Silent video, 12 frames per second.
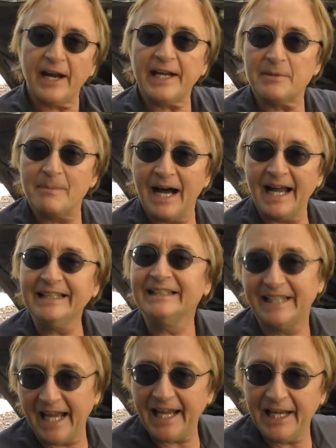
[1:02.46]
And a friend of
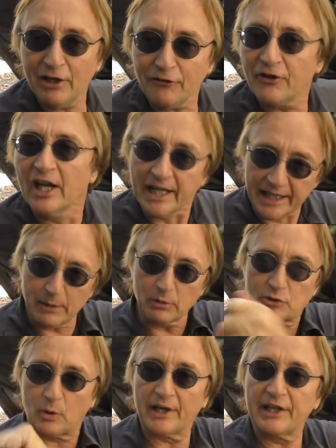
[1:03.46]
mine, Dave,
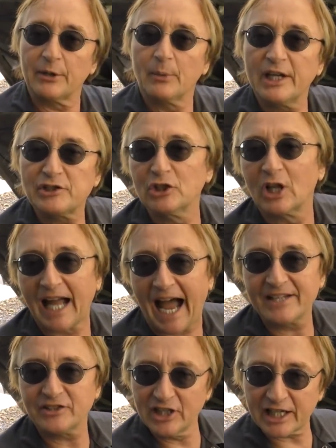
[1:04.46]
he was one of the
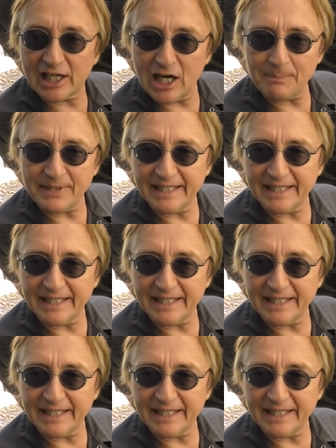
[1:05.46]
original guys in the